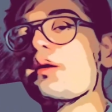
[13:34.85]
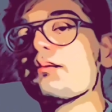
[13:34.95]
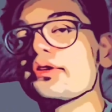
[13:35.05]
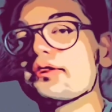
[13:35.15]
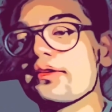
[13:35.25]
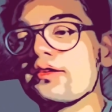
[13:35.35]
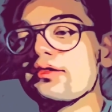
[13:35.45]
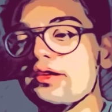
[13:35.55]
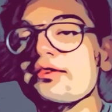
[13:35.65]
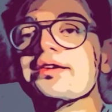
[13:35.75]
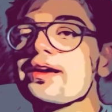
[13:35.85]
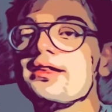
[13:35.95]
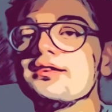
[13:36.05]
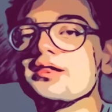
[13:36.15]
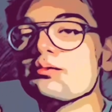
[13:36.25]
But in
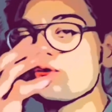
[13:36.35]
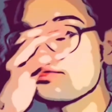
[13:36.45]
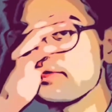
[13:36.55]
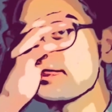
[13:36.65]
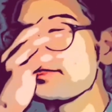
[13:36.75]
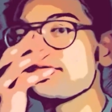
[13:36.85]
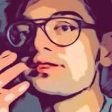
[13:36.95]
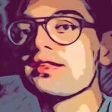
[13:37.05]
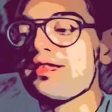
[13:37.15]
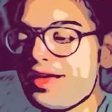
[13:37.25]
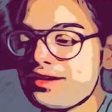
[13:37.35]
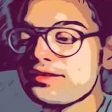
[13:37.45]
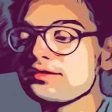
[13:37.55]
reality, most physicists lack